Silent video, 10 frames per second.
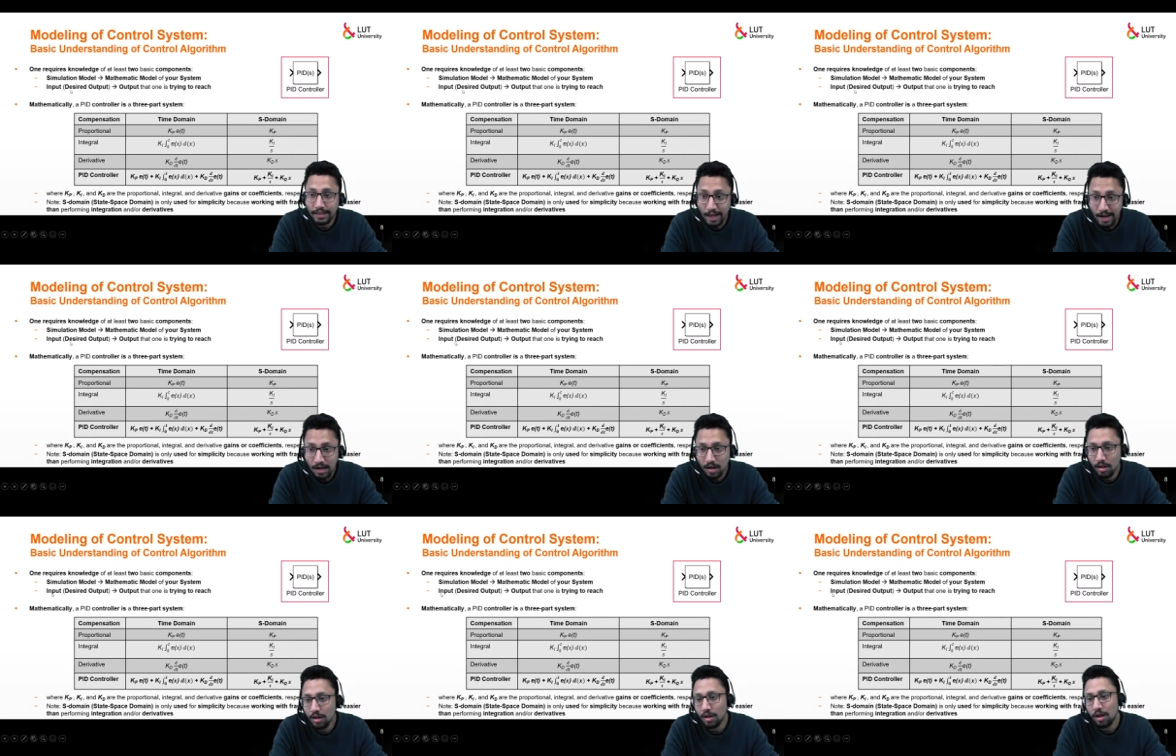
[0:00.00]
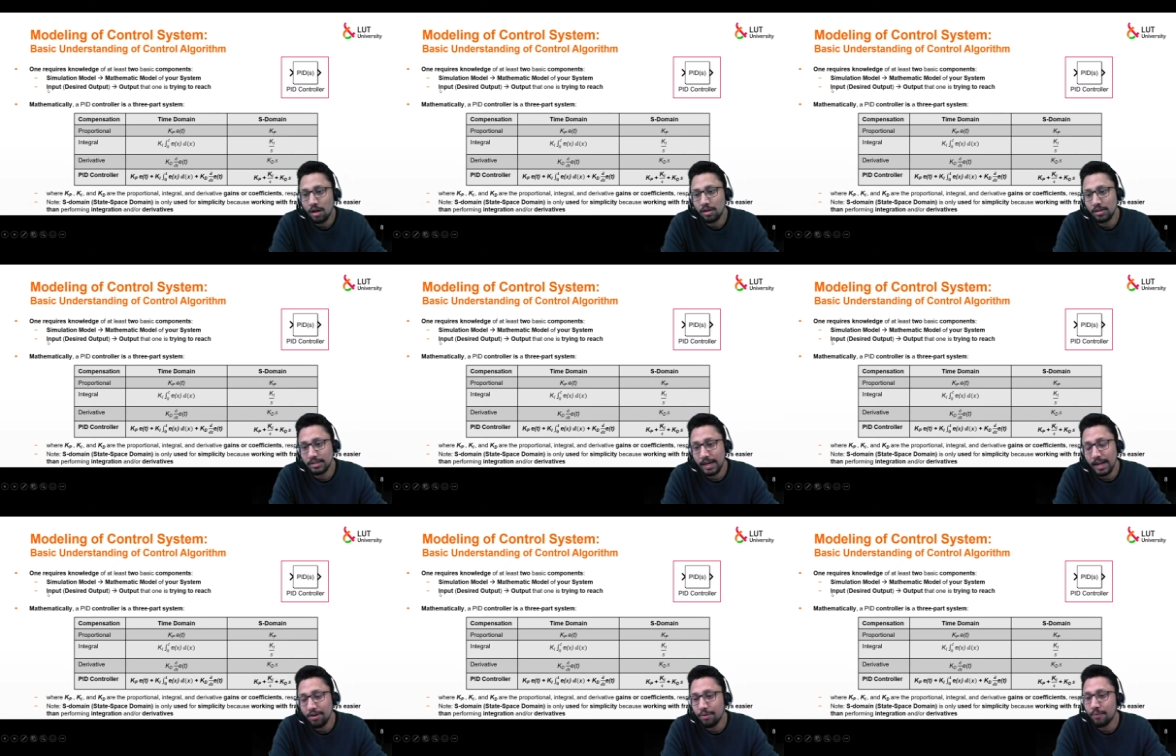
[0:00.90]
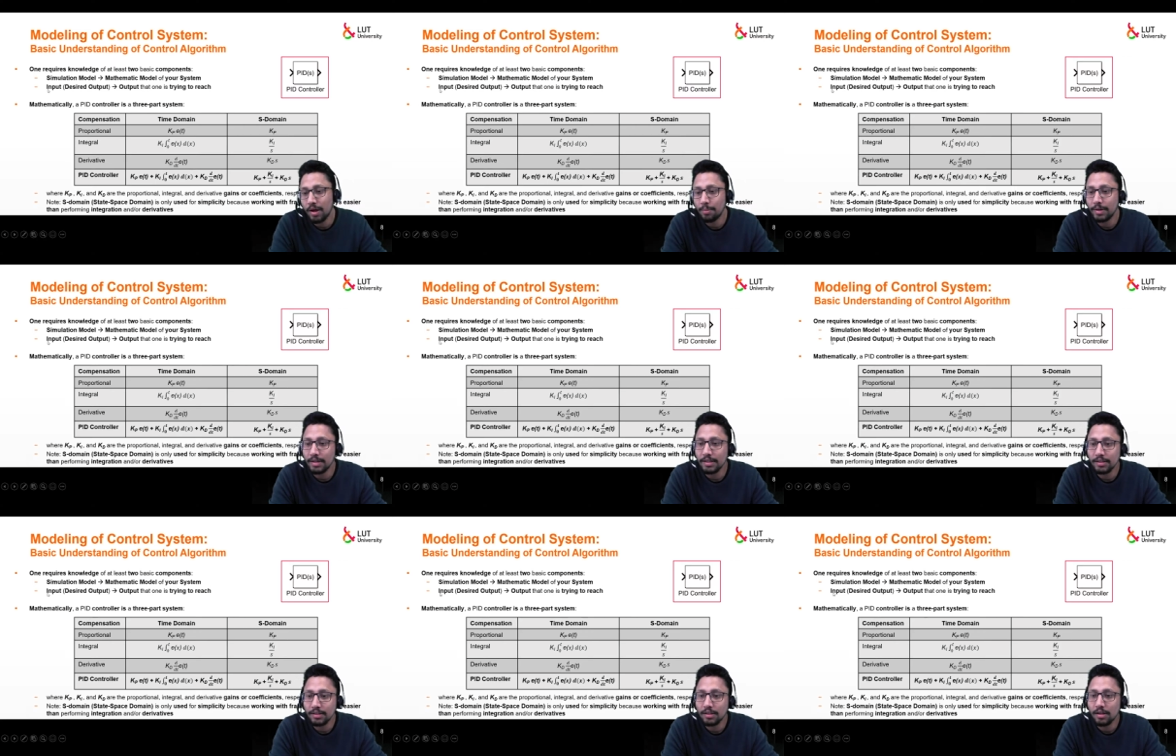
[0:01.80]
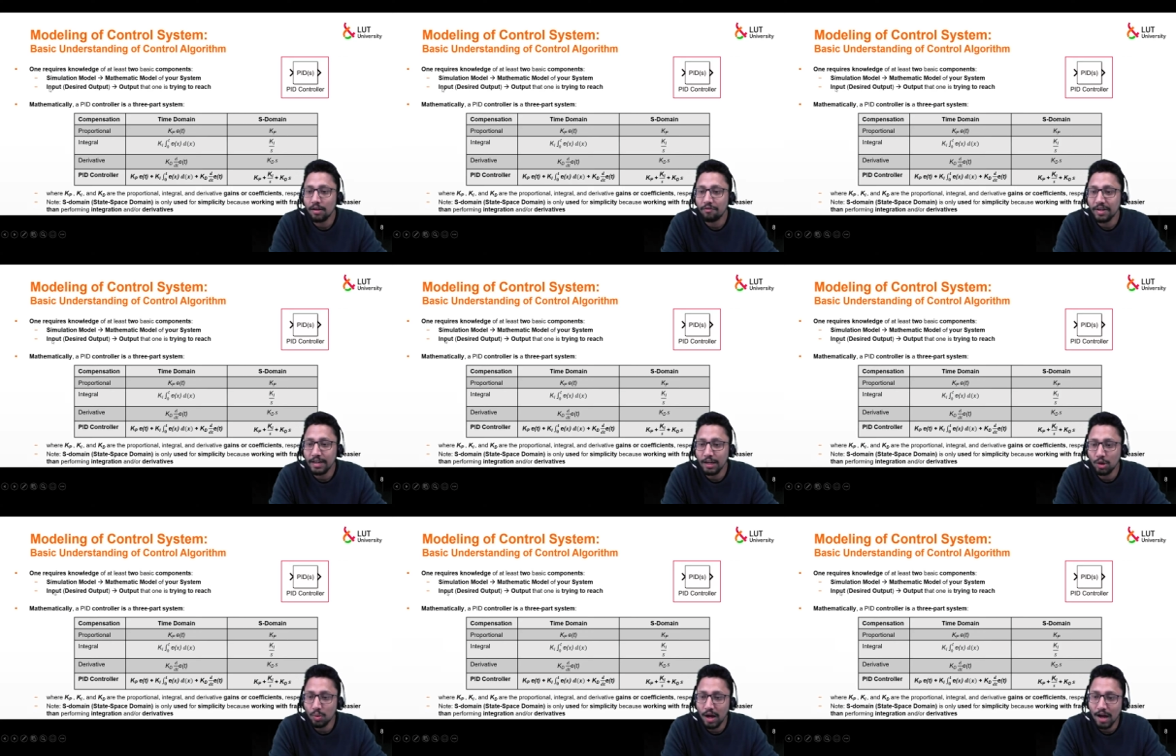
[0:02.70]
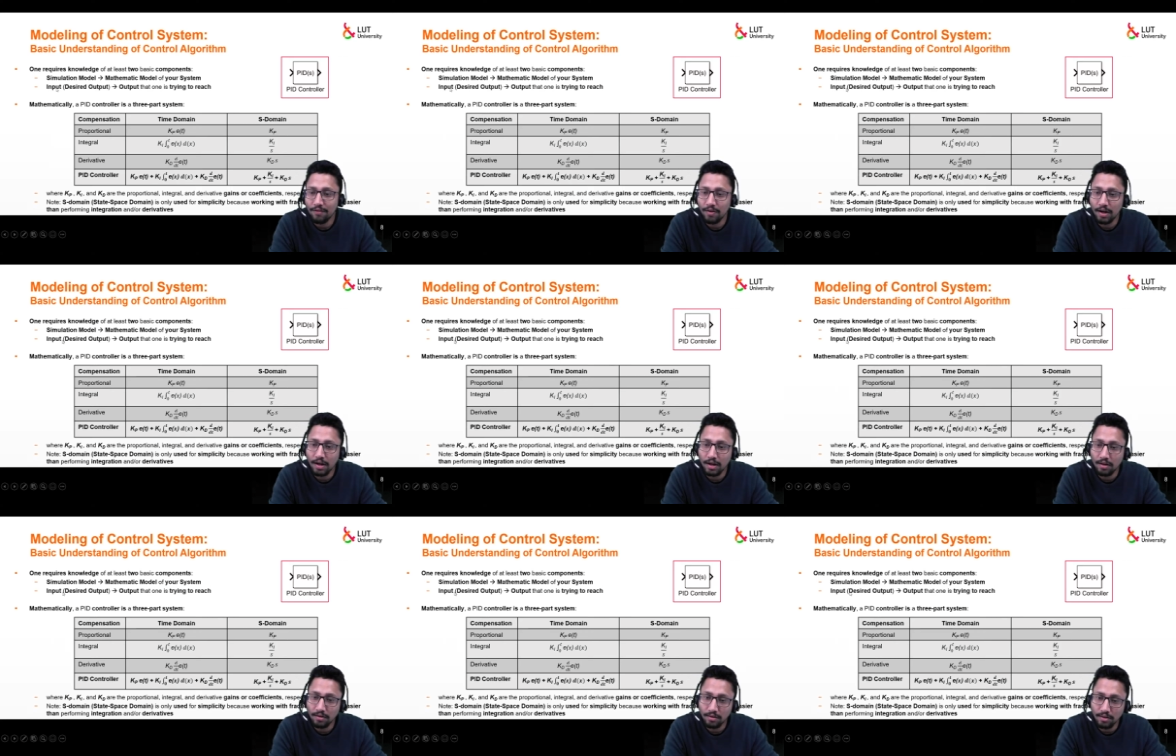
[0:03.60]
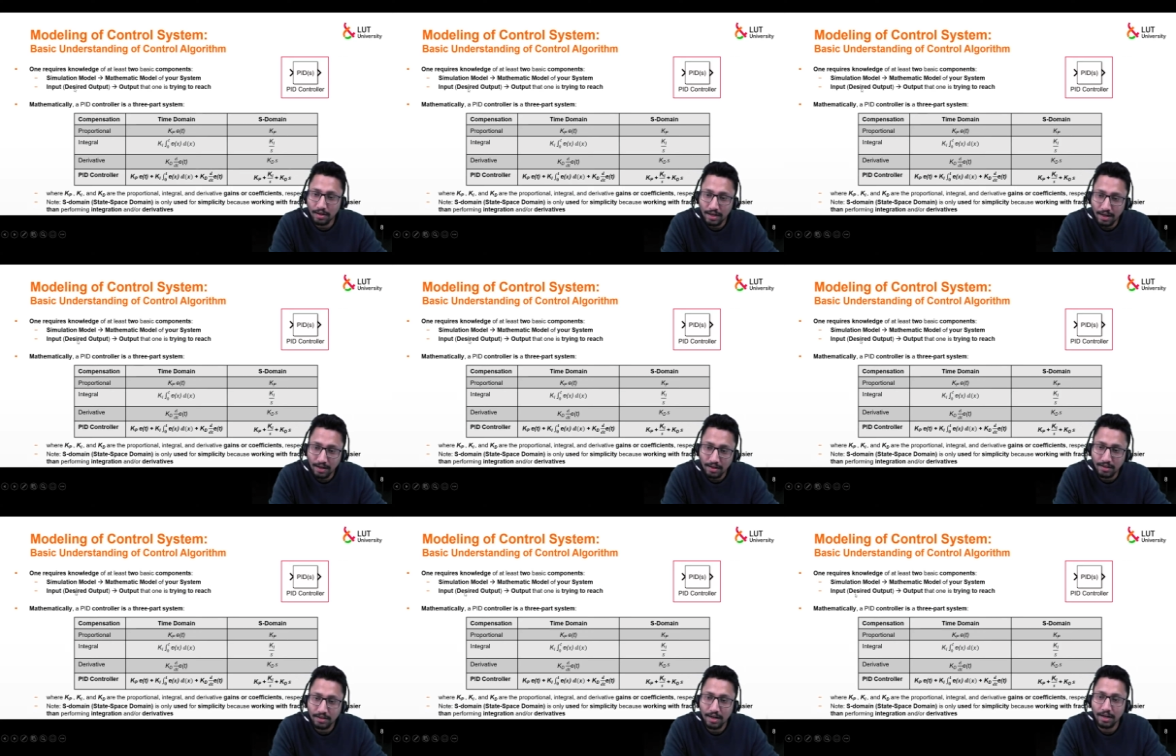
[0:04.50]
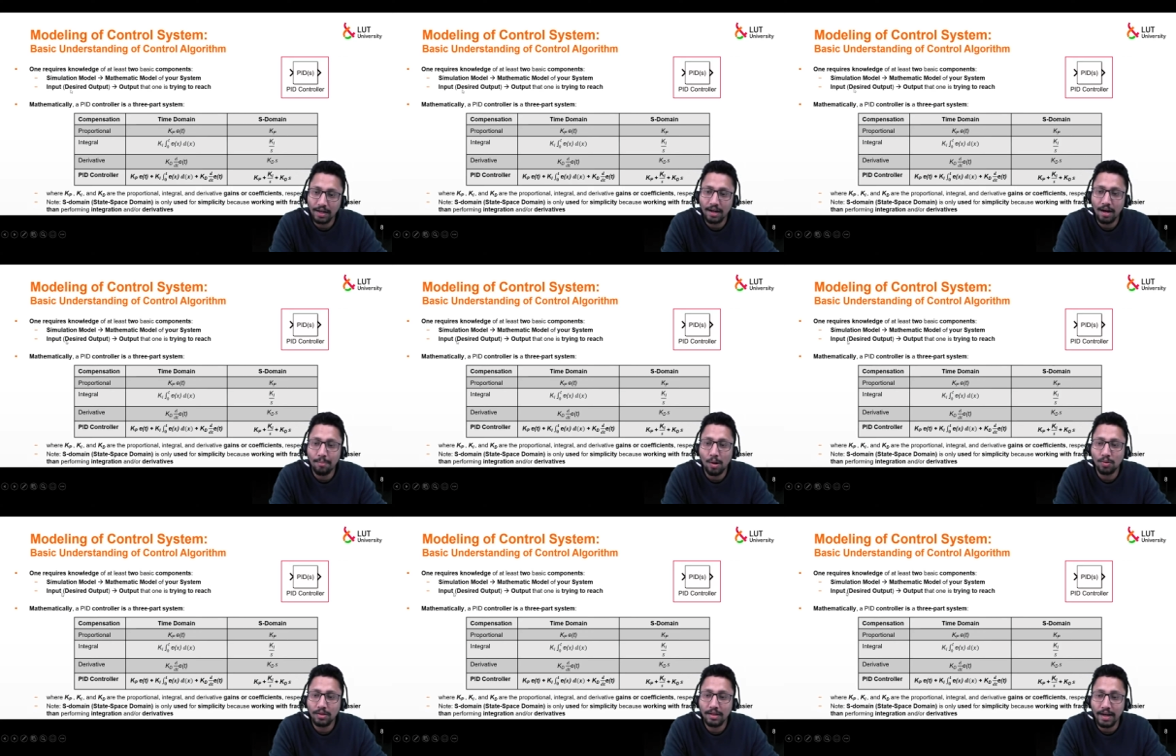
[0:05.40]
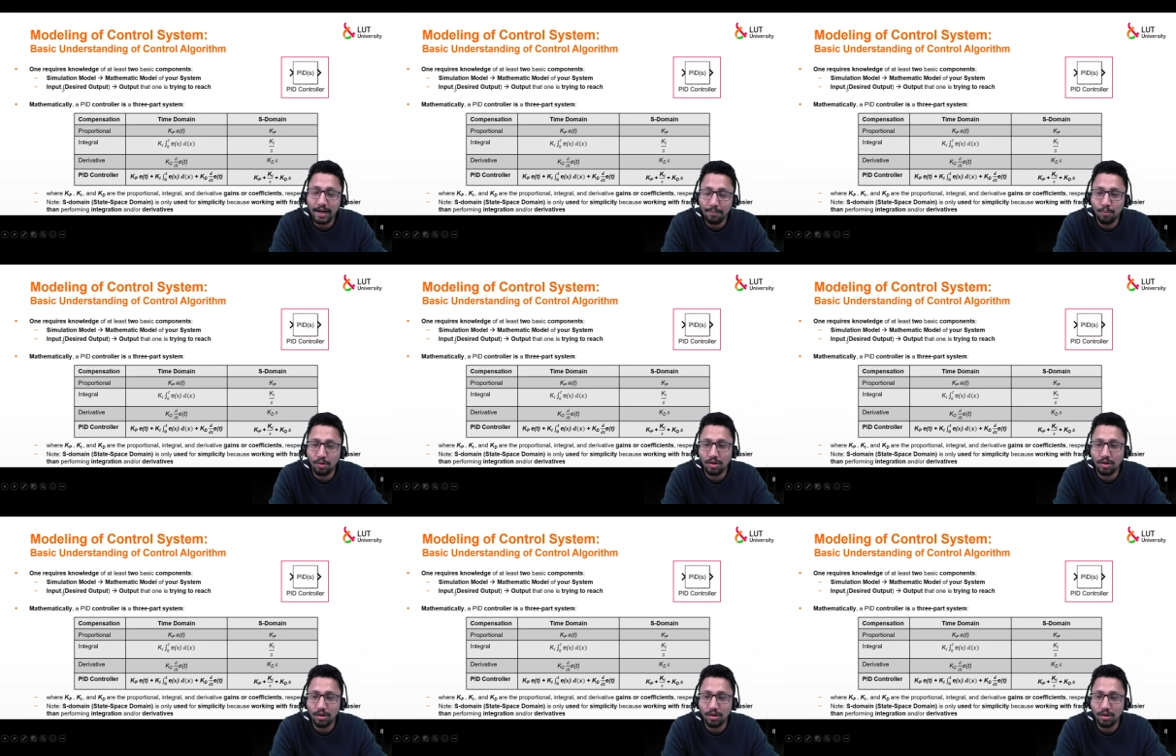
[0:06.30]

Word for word: Then the second requirement is we need to have a clear understanding about the input,